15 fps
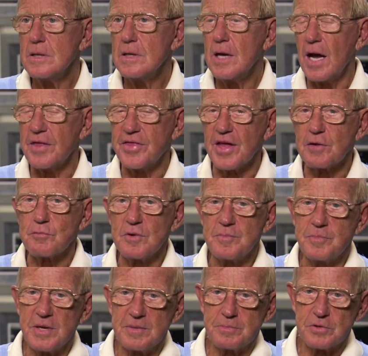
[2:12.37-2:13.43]
I think when
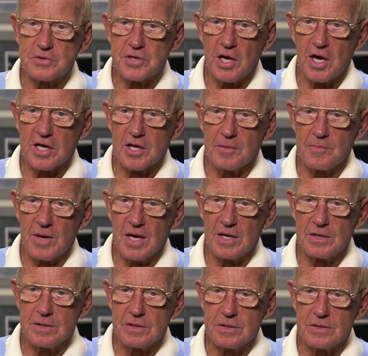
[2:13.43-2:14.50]
people talk
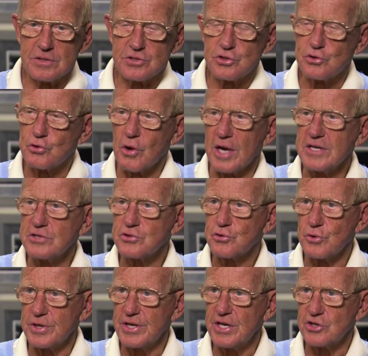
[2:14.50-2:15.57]
about great
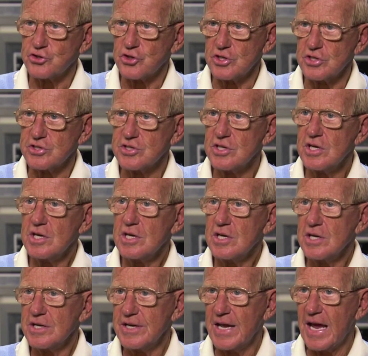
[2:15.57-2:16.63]
traditions
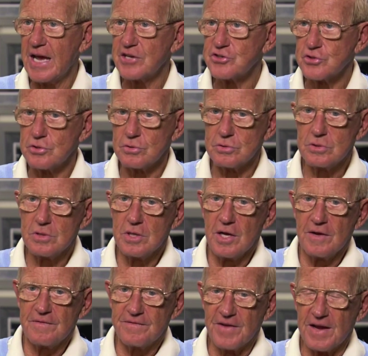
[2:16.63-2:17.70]
and national
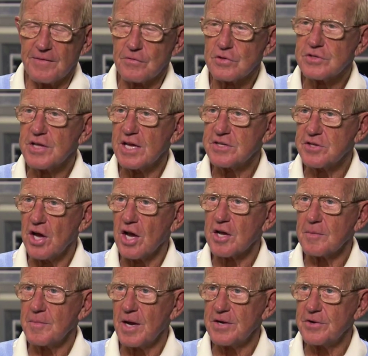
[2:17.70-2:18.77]
favorites, they talk
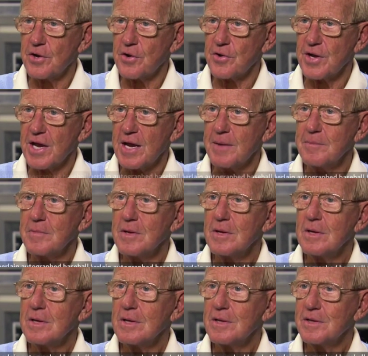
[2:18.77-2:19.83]
about Notre Dame,
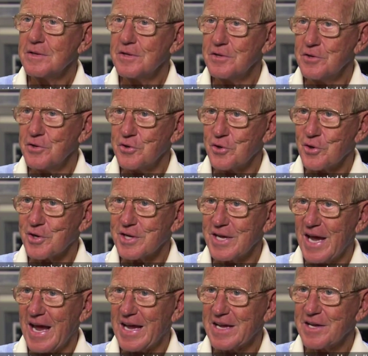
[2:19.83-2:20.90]
the New York
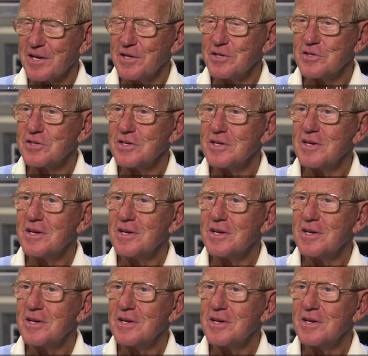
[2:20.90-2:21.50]
Yankees,